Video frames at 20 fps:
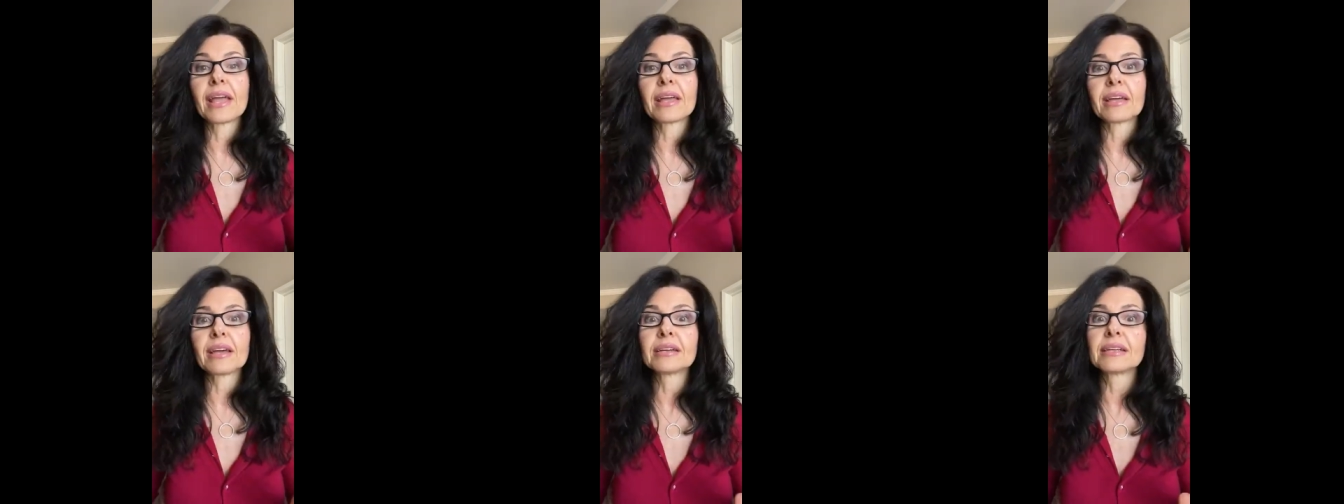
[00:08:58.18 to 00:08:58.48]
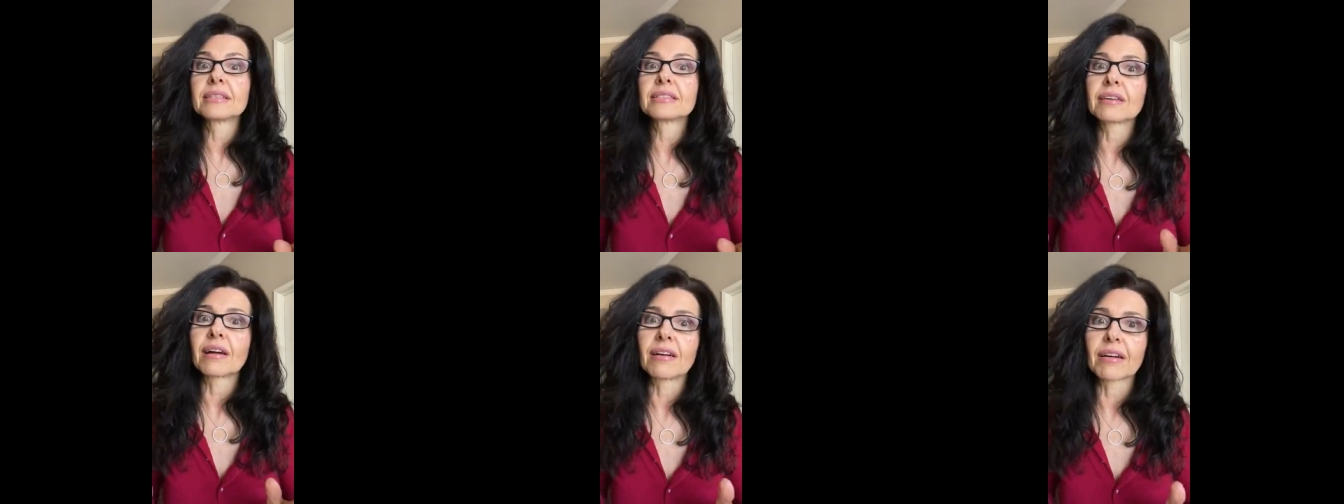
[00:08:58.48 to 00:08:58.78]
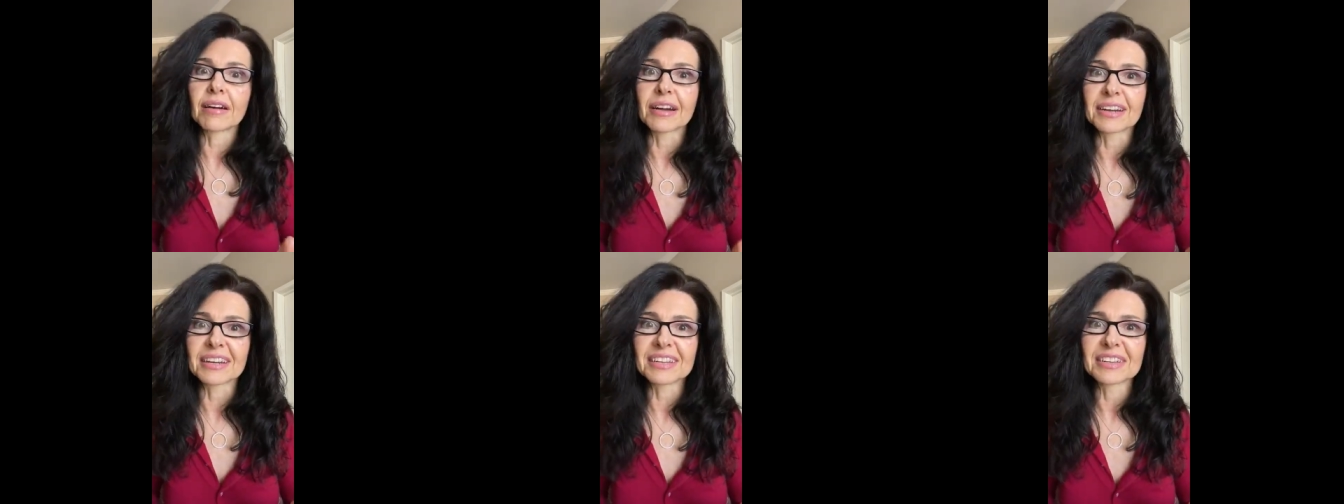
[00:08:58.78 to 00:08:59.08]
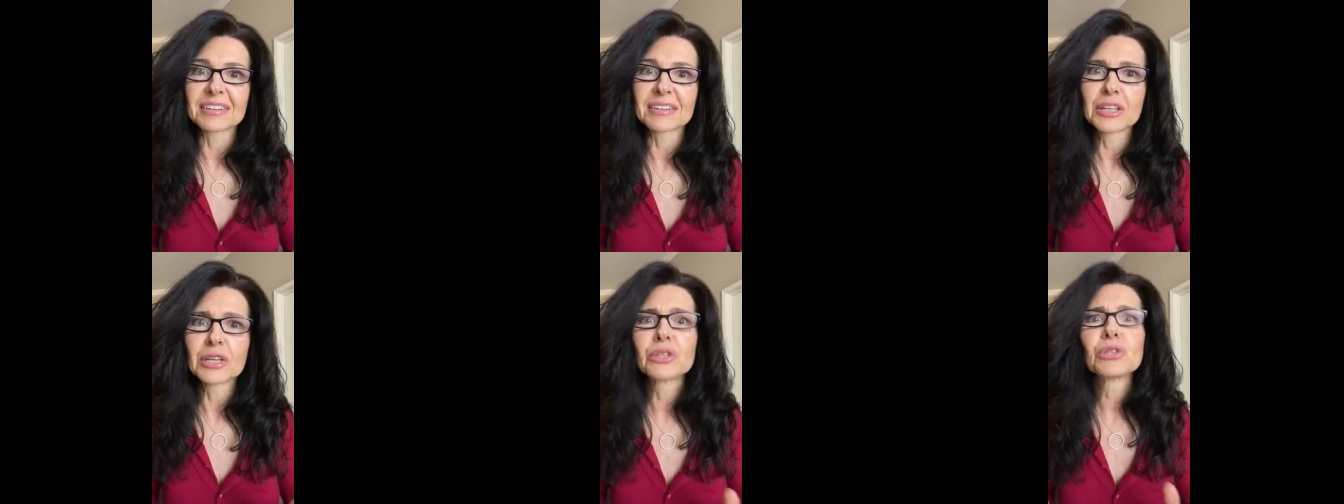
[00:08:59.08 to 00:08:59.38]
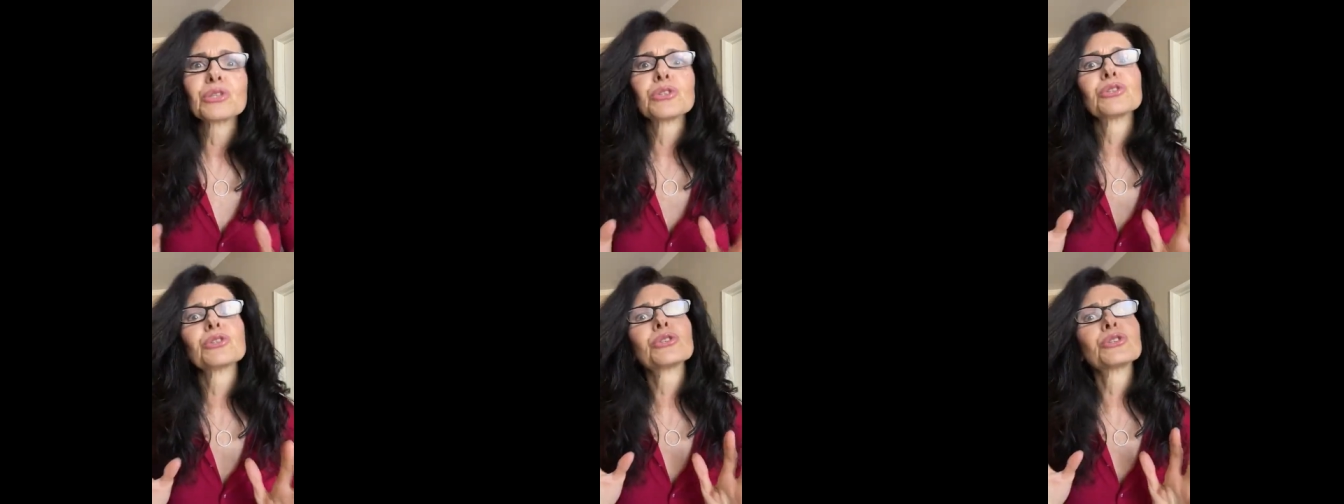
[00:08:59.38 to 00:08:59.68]
way, and it's hard.
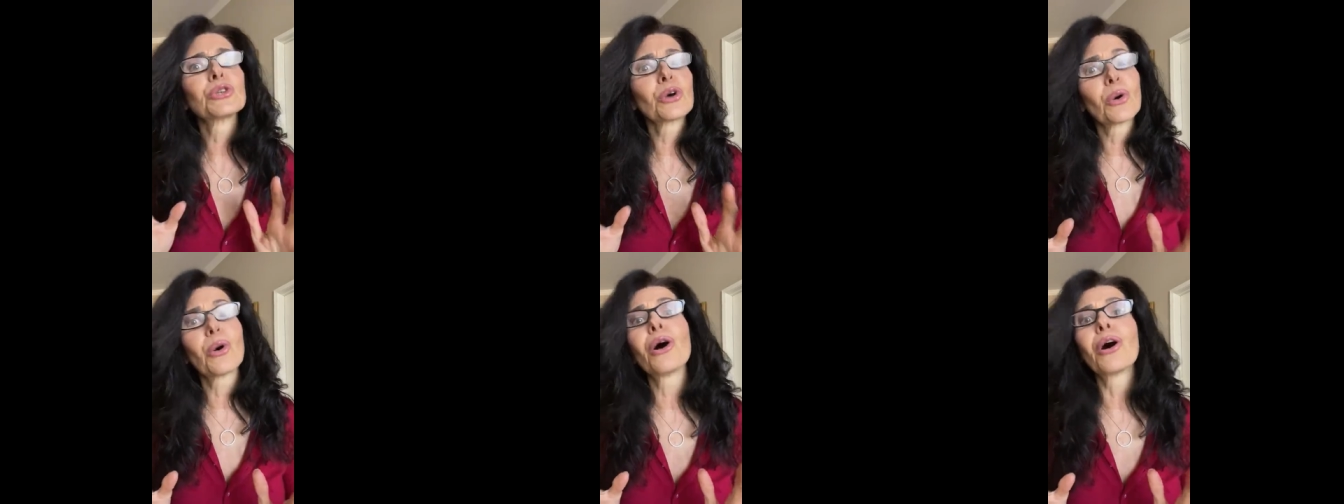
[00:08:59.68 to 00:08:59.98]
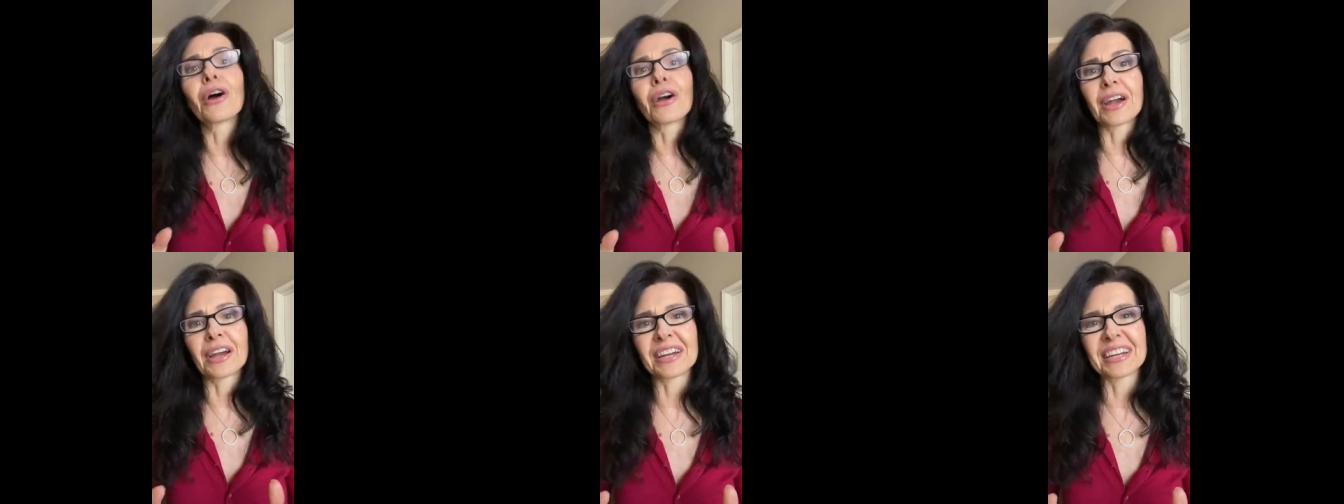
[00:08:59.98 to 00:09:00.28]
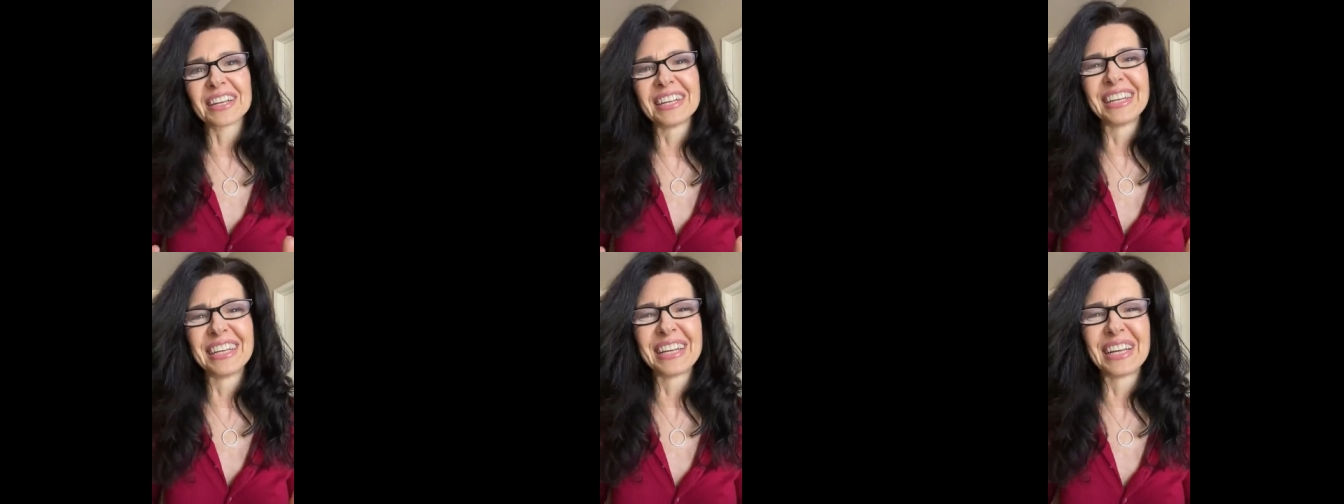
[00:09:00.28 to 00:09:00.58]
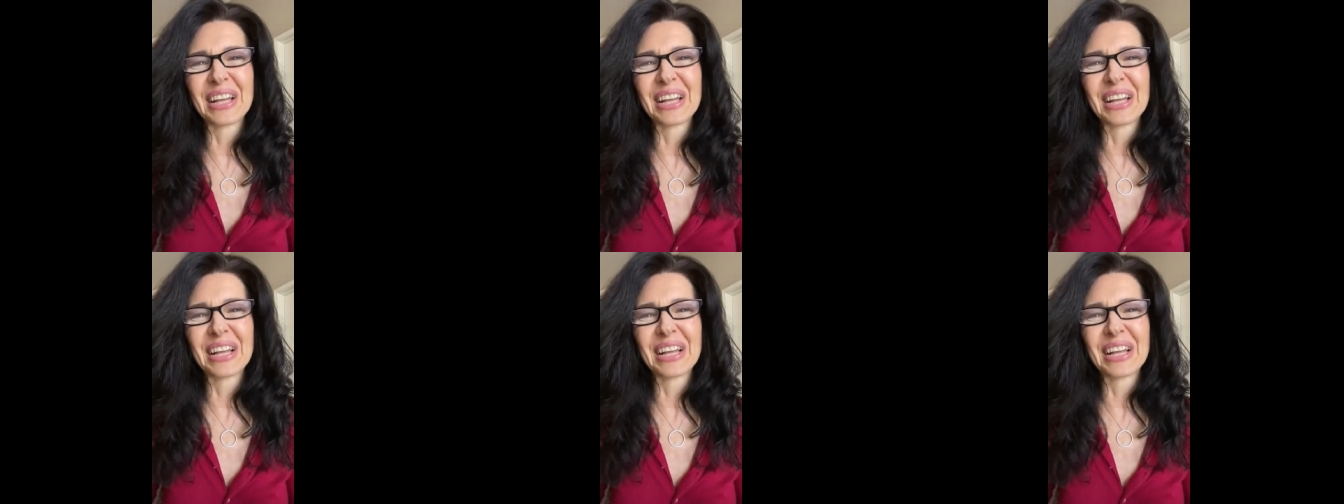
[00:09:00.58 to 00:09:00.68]
So hard.